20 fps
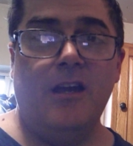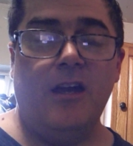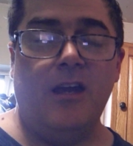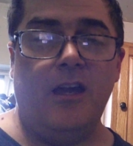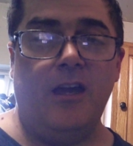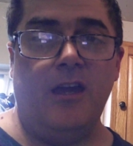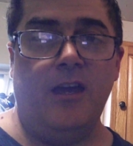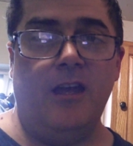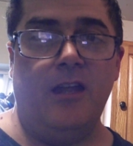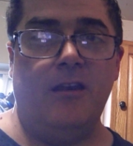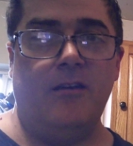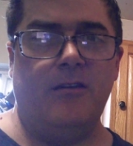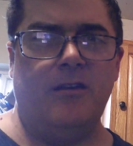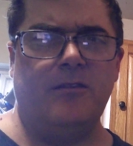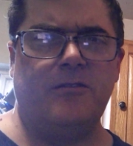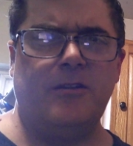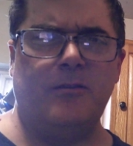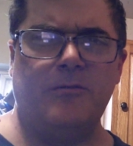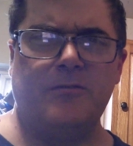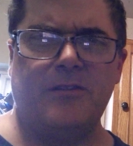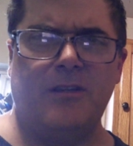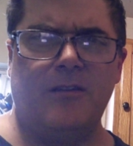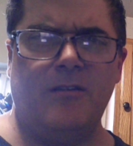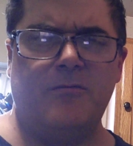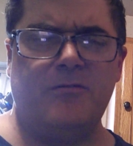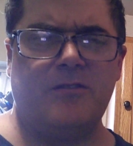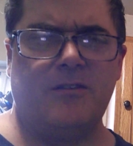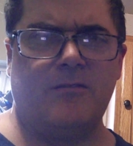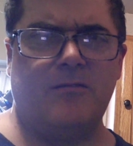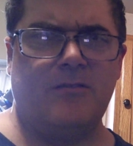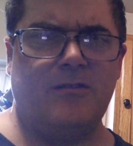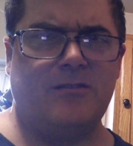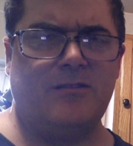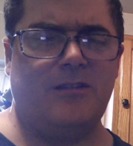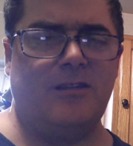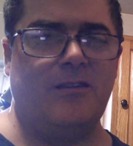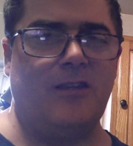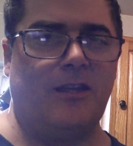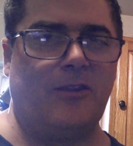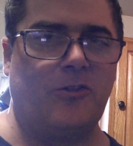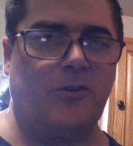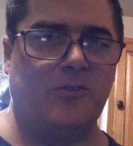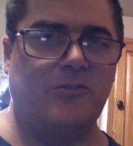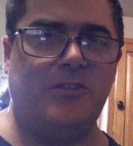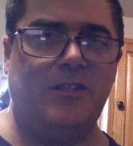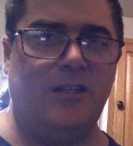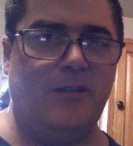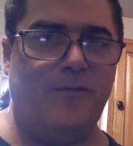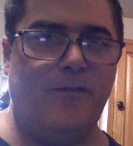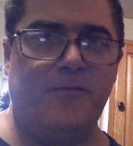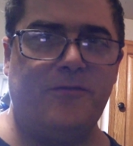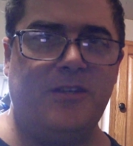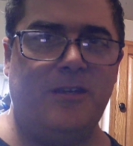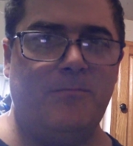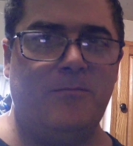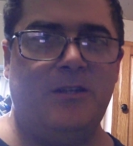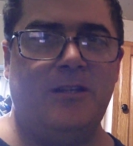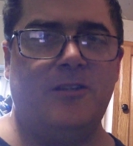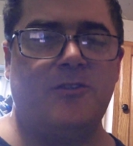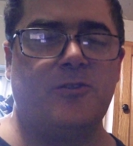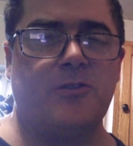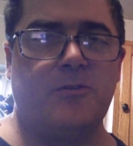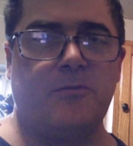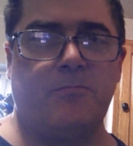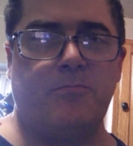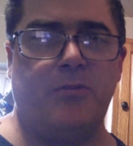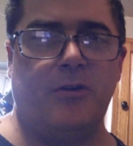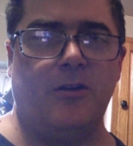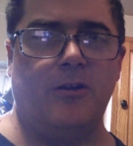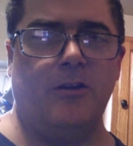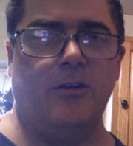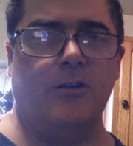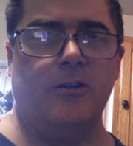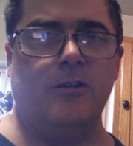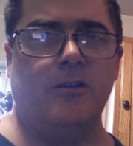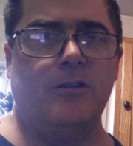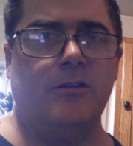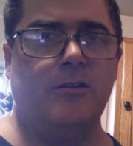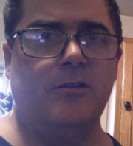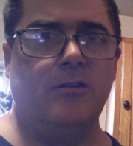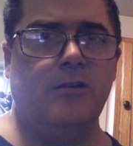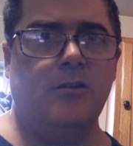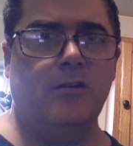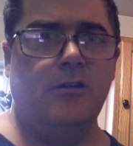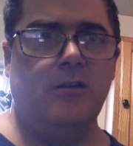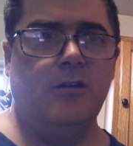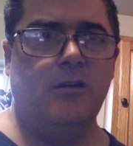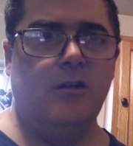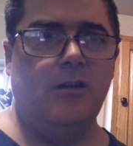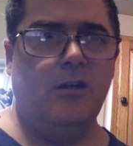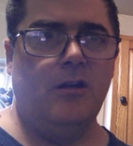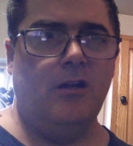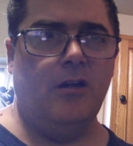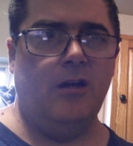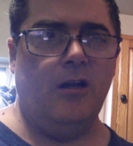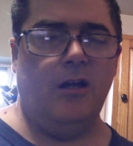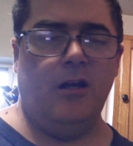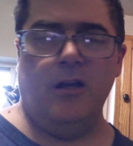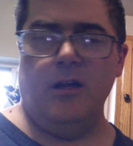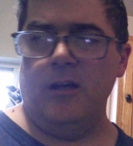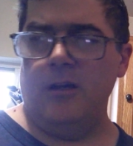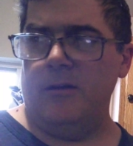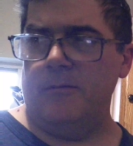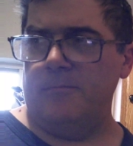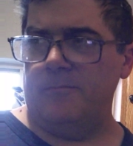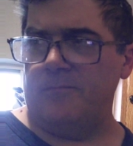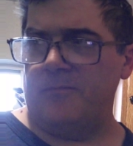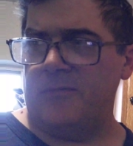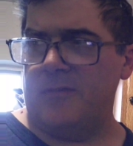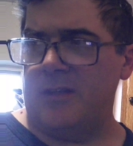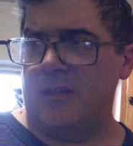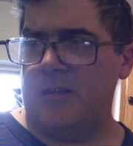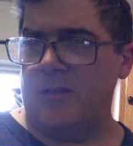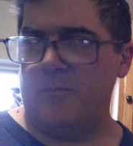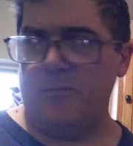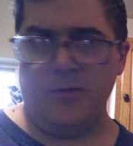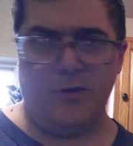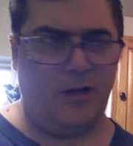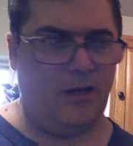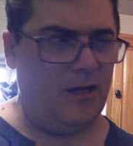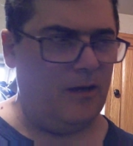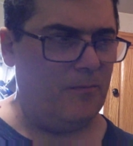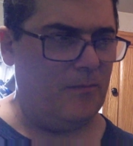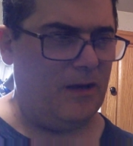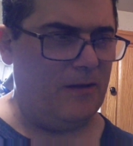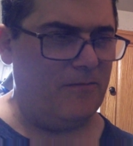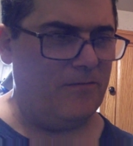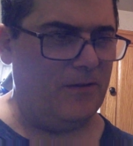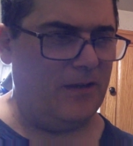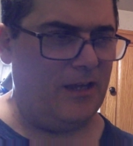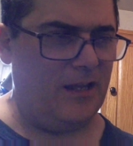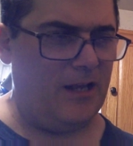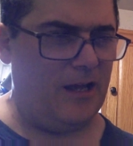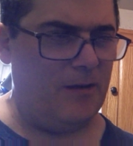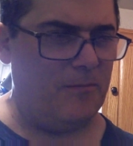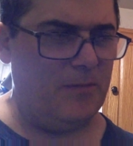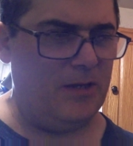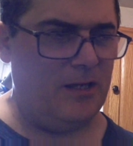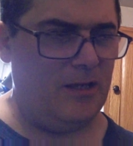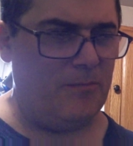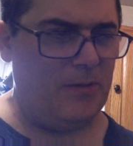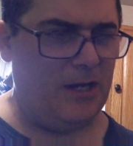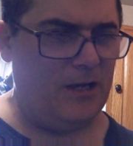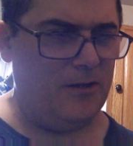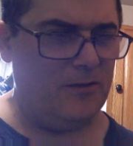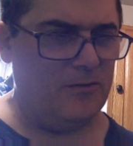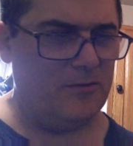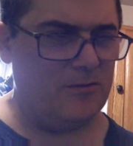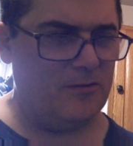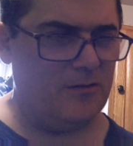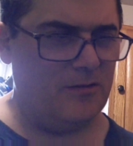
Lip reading: and I think it was said like 13 to 15 minutes per I forget how many pounds.